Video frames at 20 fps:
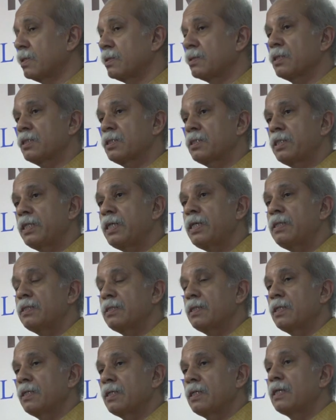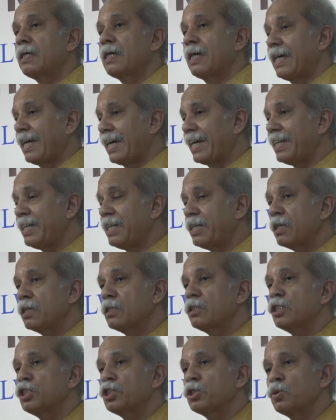The state
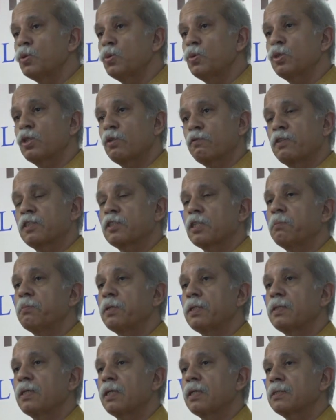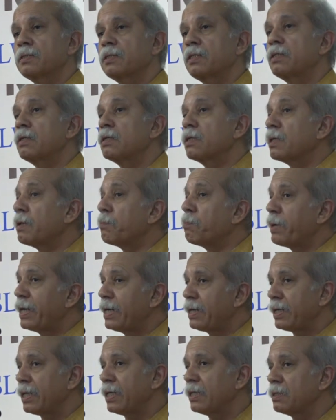entered the shoes of the zamindars and
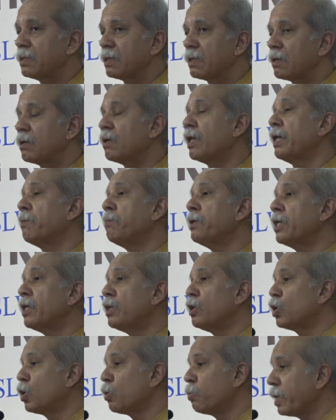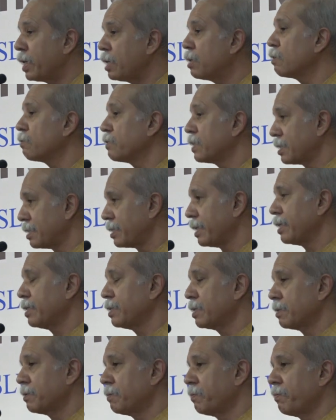maintained the eminent domain of the
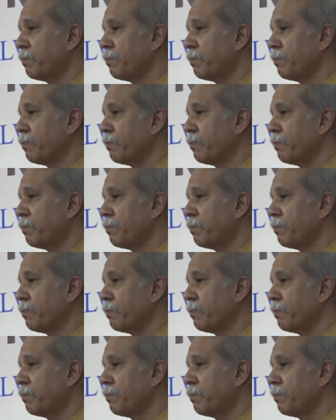state.